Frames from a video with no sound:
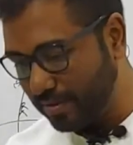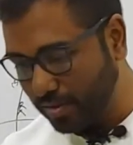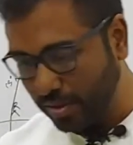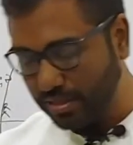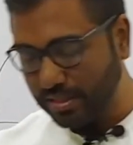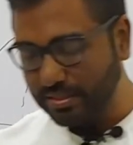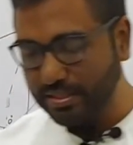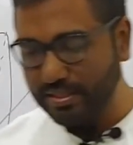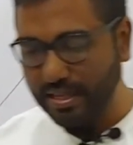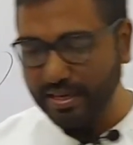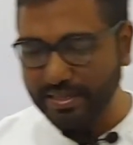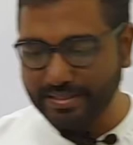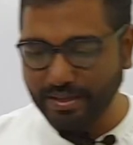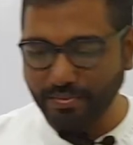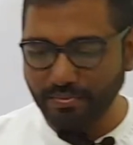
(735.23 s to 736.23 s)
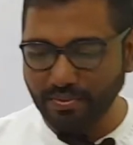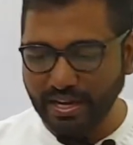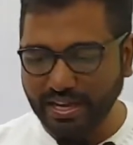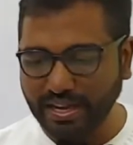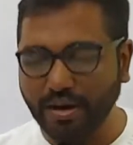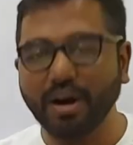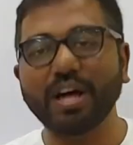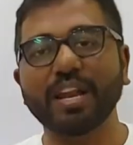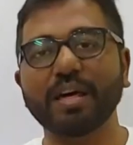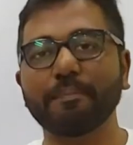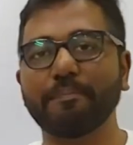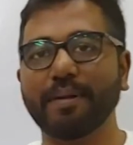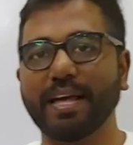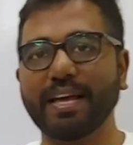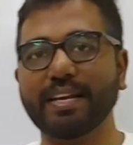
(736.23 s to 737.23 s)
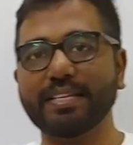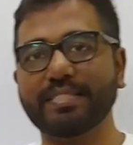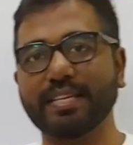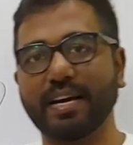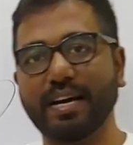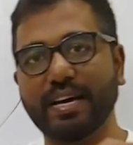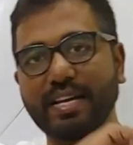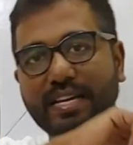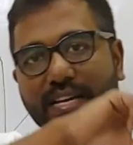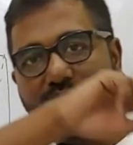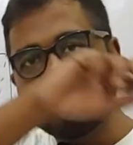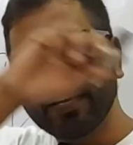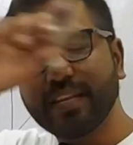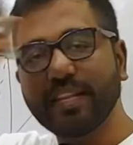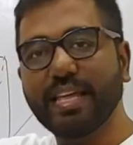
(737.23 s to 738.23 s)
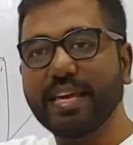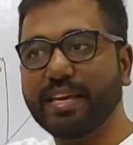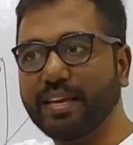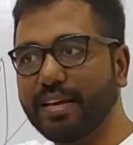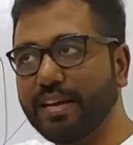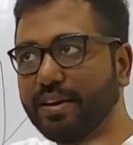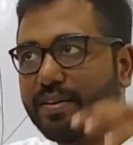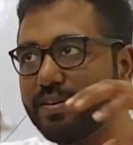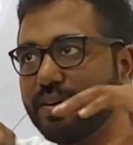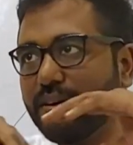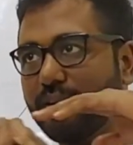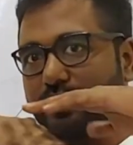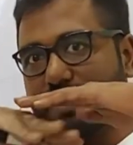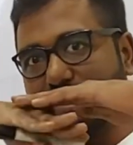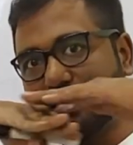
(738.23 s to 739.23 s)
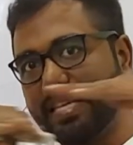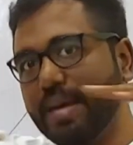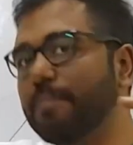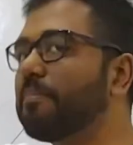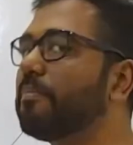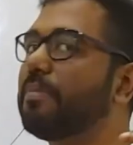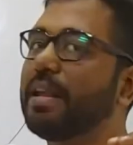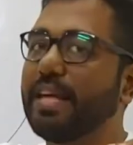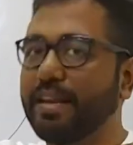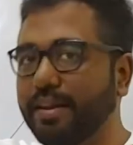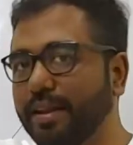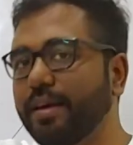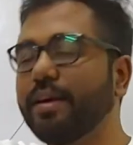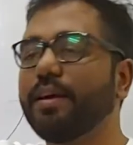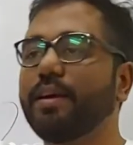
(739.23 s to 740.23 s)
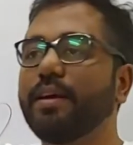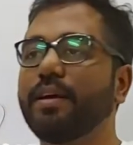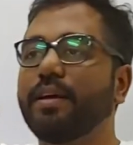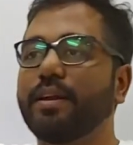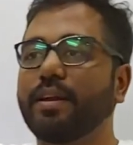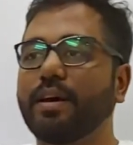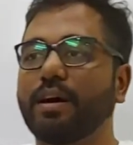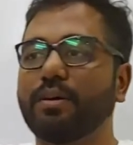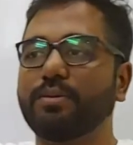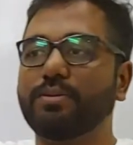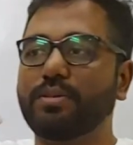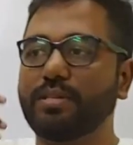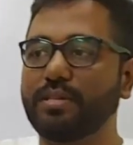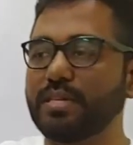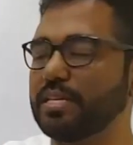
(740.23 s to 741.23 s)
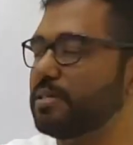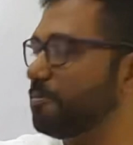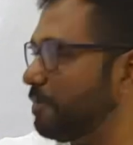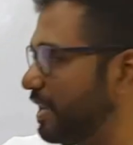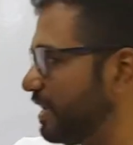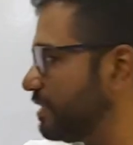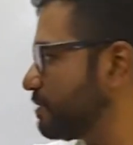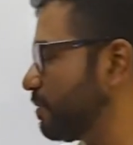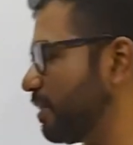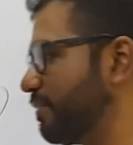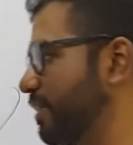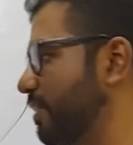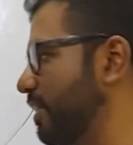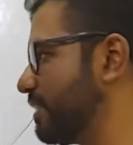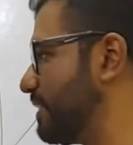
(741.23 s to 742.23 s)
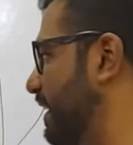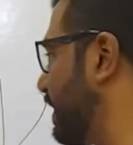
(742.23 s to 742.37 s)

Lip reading: this is the reason why all our planets are like on the same plane. Now this plane is what we call as the